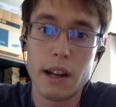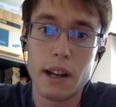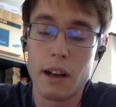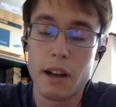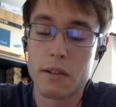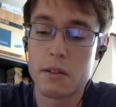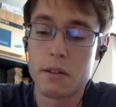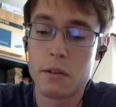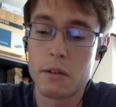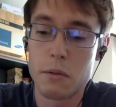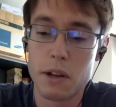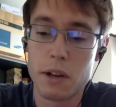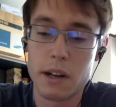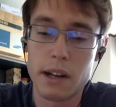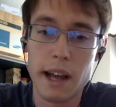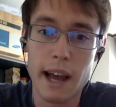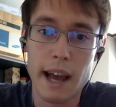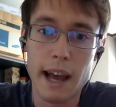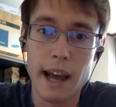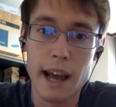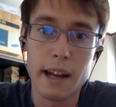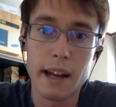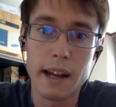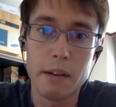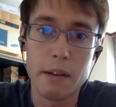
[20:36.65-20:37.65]
and I also want
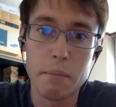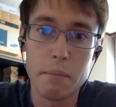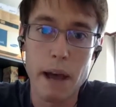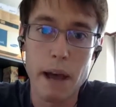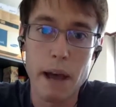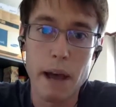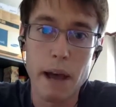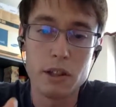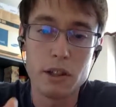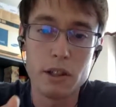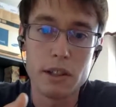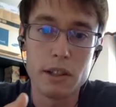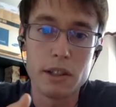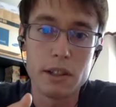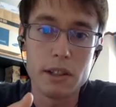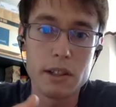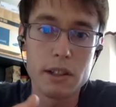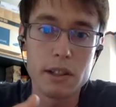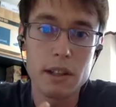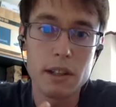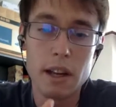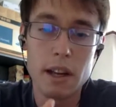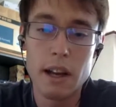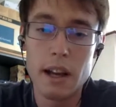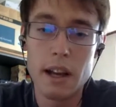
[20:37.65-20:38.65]
to add
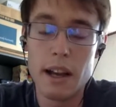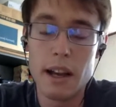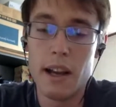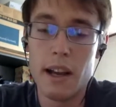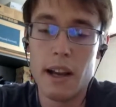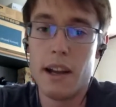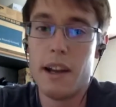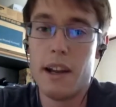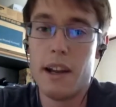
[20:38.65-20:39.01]
badges.